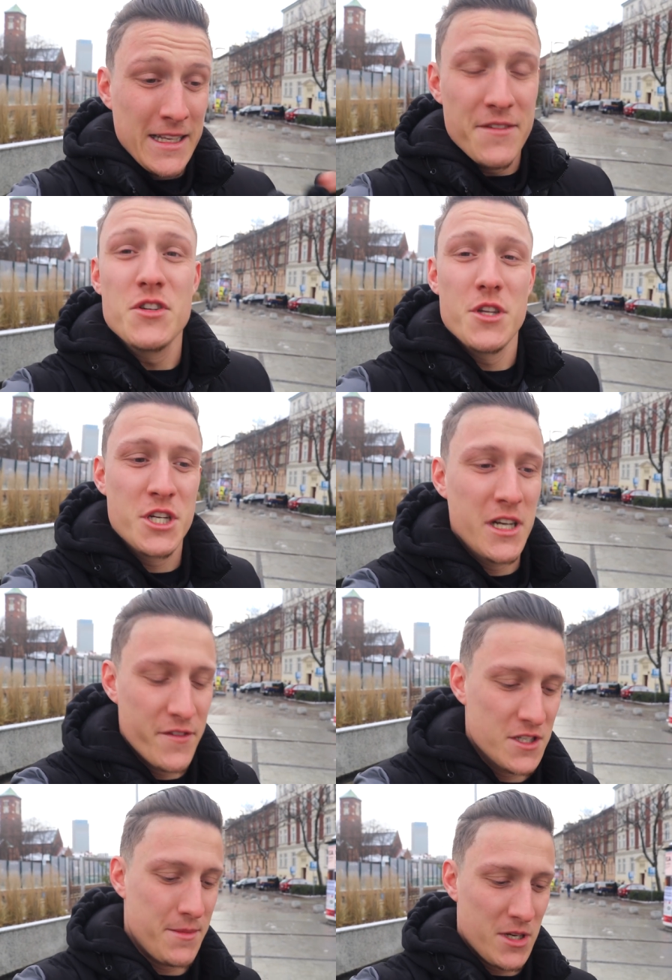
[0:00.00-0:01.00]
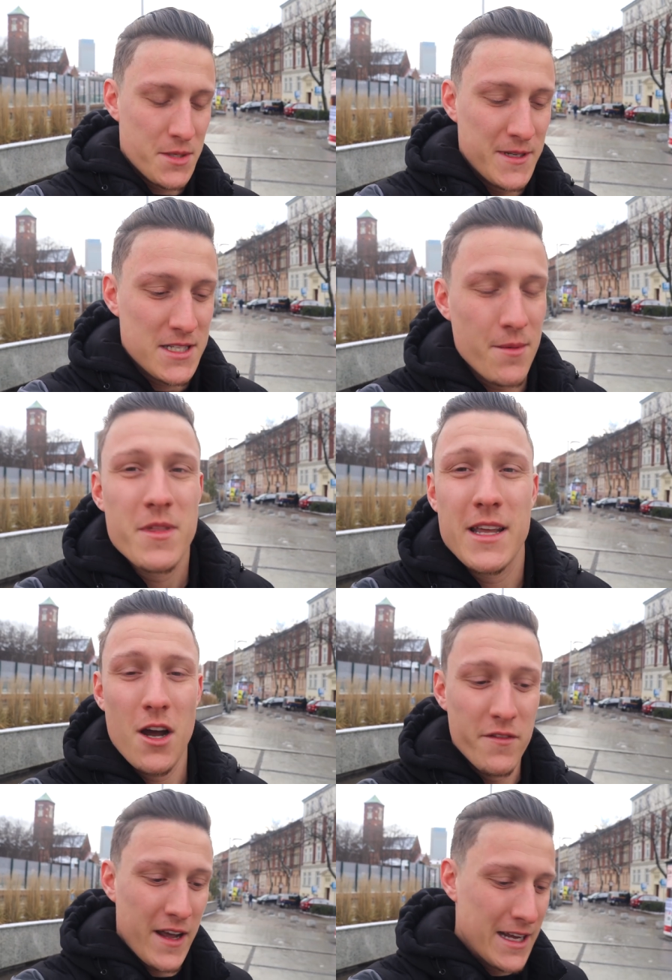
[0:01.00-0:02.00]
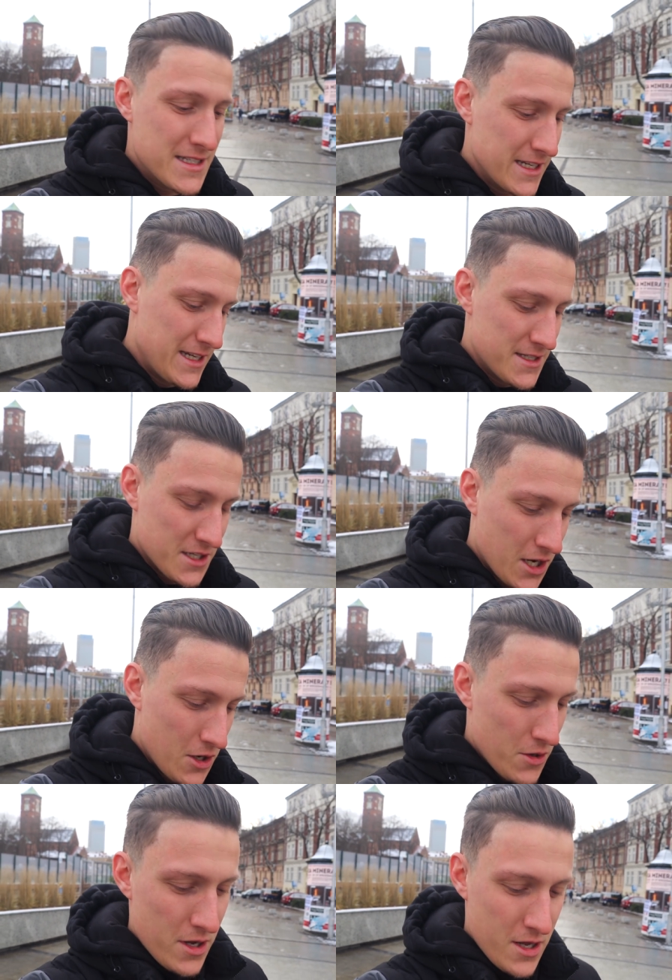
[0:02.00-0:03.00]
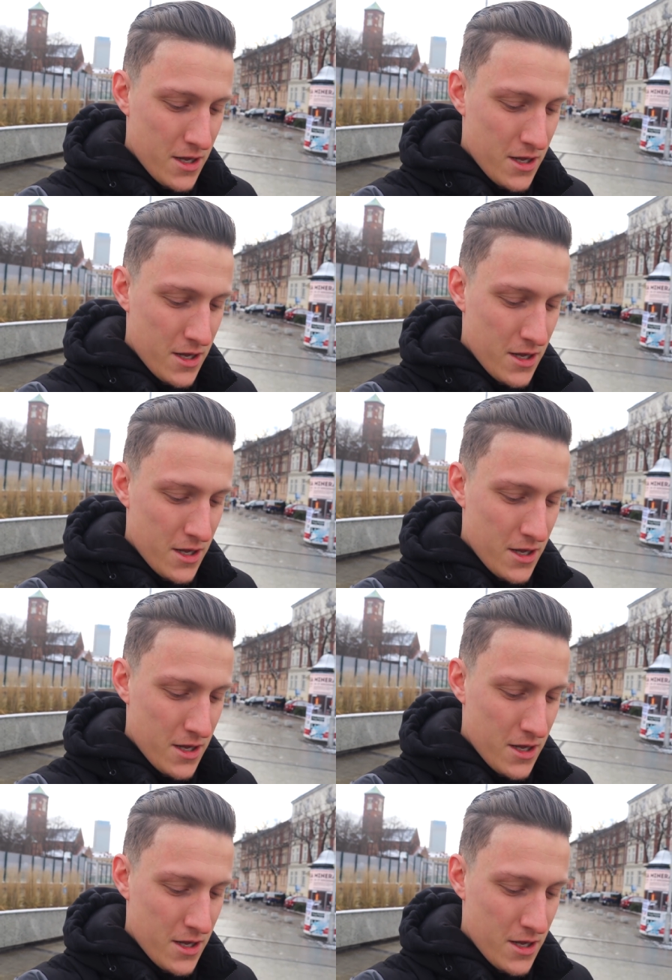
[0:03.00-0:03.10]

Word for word: gives you the shivers. It must have been something over 80 years ago